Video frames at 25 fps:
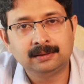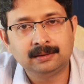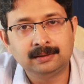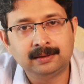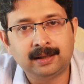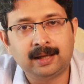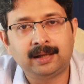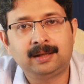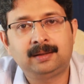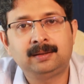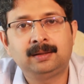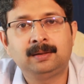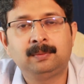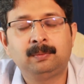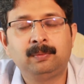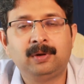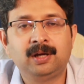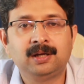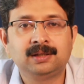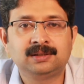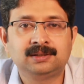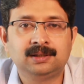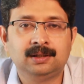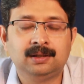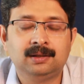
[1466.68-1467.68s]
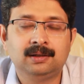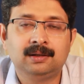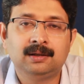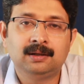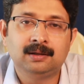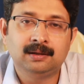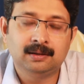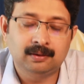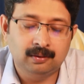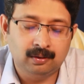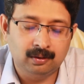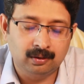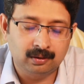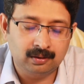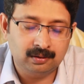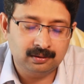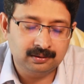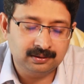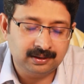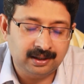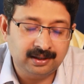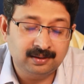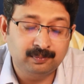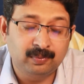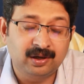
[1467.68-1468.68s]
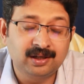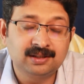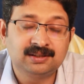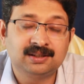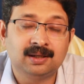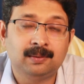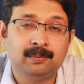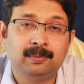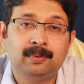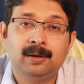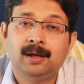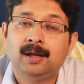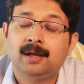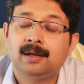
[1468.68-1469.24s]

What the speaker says: that brings up